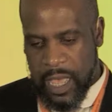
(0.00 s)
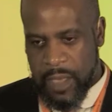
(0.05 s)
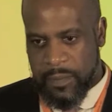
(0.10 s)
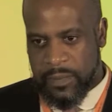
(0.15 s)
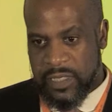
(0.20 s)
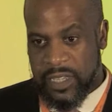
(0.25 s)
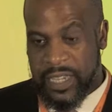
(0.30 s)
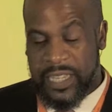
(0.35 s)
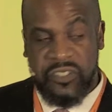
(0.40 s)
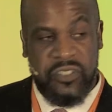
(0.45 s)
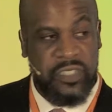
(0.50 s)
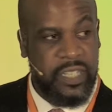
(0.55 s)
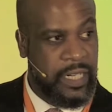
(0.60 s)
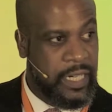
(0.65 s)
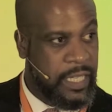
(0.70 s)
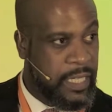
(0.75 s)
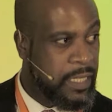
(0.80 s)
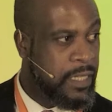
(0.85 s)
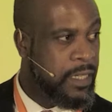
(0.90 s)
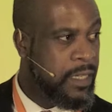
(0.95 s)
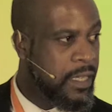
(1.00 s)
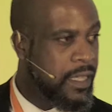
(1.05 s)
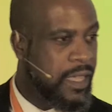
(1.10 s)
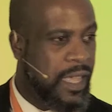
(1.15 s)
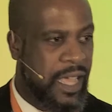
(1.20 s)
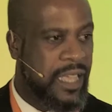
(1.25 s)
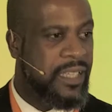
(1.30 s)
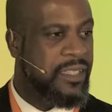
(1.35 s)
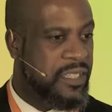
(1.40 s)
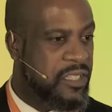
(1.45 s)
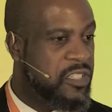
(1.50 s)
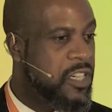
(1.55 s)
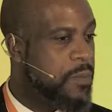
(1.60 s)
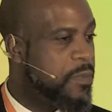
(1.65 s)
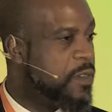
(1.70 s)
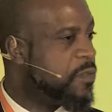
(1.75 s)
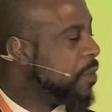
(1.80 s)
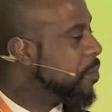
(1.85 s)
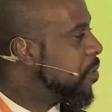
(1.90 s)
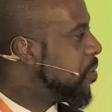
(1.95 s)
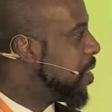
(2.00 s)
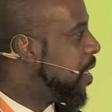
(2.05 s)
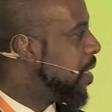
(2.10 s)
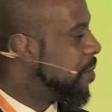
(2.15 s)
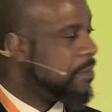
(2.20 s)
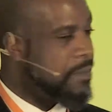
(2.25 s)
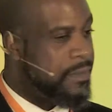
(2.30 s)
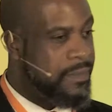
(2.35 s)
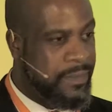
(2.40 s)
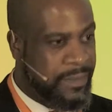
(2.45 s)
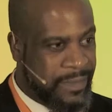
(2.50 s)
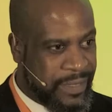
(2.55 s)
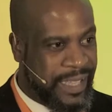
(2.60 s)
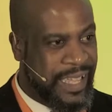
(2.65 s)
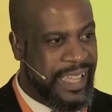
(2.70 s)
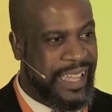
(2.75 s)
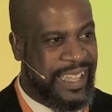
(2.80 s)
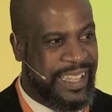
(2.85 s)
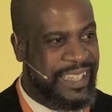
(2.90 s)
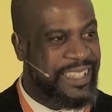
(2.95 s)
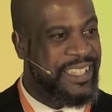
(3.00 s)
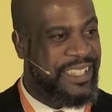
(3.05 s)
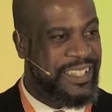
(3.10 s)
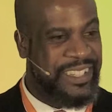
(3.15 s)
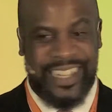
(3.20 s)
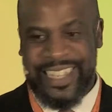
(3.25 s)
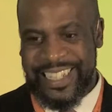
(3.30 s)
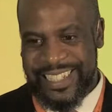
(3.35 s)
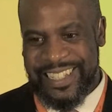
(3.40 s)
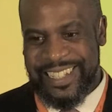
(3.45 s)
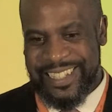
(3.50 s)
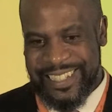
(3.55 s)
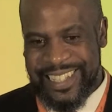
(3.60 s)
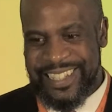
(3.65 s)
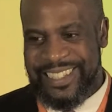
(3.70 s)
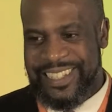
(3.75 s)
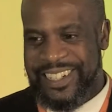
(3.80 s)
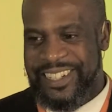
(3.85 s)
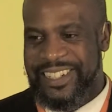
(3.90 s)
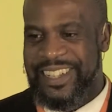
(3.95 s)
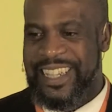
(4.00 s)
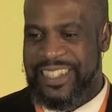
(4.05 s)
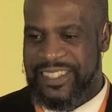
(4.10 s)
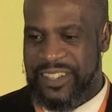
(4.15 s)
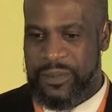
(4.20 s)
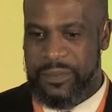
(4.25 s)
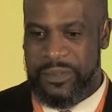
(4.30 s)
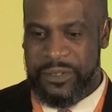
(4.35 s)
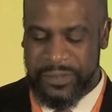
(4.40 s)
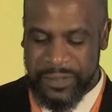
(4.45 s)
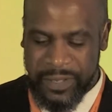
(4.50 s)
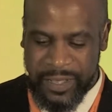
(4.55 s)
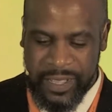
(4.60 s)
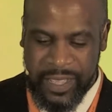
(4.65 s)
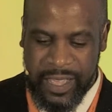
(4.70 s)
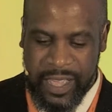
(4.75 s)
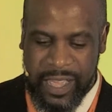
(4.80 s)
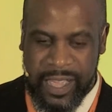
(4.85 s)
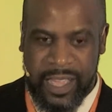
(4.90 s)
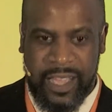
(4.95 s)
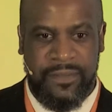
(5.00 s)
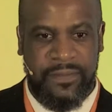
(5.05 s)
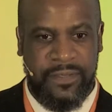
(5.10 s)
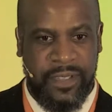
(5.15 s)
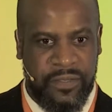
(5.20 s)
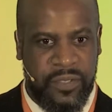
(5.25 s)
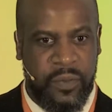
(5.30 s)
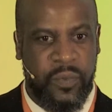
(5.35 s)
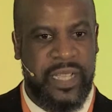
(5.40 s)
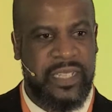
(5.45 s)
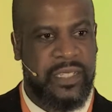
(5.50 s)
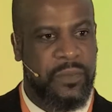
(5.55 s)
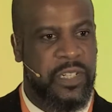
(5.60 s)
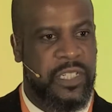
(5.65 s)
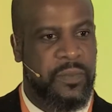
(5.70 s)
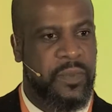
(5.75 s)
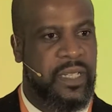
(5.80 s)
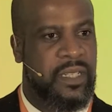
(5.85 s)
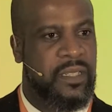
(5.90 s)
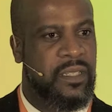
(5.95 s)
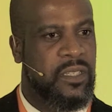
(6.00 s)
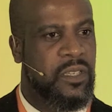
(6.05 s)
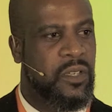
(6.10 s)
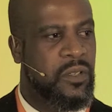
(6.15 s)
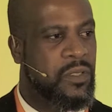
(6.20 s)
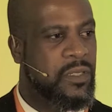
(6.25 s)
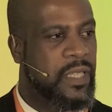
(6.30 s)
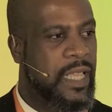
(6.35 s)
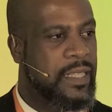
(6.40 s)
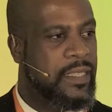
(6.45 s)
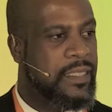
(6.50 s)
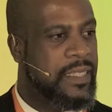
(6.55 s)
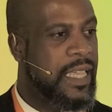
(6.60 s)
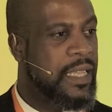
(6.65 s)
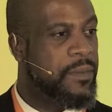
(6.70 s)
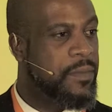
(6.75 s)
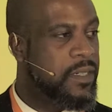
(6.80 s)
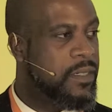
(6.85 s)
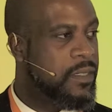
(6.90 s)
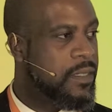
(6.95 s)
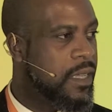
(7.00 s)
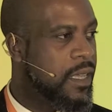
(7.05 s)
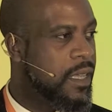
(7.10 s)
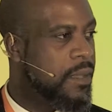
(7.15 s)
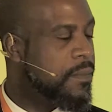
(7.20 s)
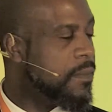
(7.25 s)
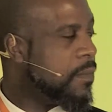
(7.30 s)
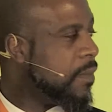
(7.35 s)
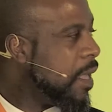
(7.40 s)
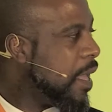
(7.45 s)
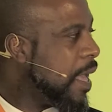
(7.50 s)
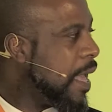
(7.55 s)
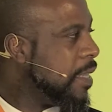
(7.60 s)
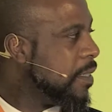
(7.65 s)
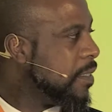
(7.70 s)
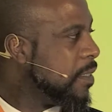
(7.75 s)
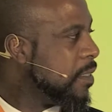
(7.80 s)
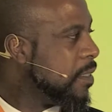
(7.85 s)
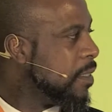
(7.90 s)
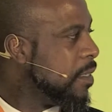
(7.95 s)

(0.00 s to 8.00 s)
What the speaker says: So interestingly, it's the German football team is a good example of the ways in which we use entertainment and